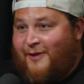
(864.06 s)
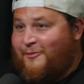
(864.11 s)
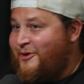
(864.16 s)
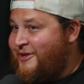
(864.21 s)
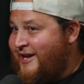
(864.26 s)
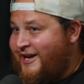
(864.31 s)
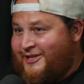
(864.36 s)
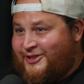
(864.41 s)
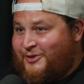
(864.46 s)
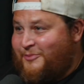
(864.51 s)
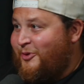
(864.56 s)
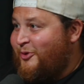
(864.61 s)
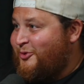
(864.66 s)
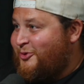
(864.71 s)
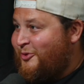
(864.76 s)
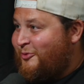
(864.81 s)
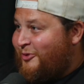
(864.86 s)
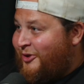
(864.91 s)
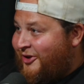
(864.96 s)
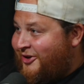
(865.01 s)
what that's supposed
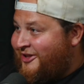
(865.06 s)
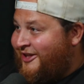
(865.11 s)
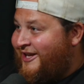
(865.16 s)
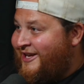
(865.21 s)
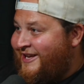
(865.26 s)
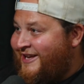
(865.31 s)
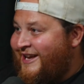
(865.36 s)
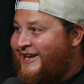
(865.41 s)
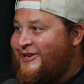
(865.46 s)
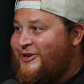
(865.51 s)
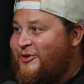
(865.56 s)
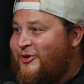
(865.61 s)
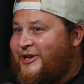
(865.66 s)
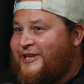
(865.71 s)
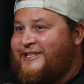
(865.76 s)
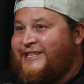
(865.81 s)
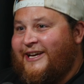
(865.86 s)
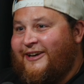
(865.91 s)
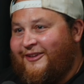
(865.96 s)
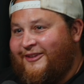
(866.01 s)
to look like. And you can
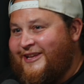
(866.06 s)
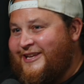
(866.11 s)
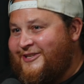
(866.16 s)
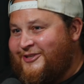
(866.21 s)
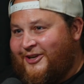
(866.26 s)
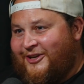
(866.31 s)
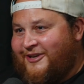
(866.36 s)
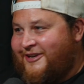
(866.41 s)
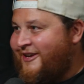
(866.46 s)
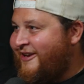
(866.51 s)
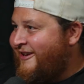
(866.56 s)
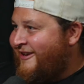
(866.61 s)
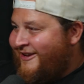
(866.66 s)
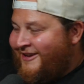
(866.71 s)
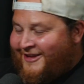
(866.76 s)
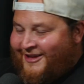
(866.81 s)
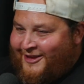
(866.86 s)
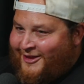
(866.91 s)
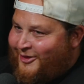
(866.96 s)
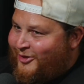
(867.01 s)
tell they took
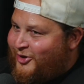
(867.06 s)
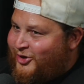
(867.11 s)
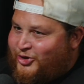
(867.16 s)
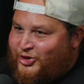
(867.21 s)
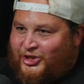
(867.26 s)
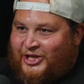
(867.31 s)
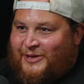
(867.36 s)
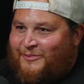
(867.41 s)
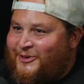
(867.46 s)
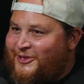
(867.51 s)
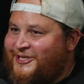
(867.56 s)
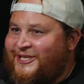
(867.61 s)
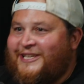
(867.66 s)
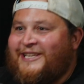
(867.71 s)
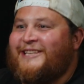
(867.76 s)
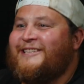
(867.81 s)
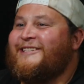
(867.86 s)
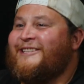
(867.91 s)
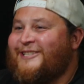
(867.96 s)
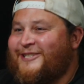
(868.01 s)
the cheapest and
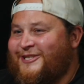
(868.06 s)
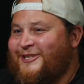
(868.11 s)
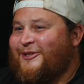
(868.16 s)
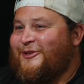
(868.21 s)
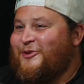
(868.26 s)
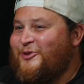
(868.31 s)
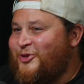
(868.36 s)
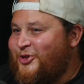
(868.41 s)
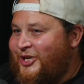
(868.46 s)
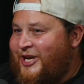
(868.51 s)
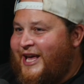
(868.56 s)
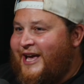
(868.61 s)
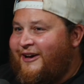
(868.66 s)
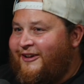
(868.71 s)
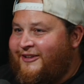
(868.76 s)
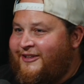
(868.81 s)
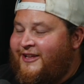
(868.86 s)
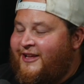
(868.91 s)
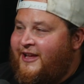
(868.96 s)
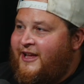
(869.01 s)
easiest solution out.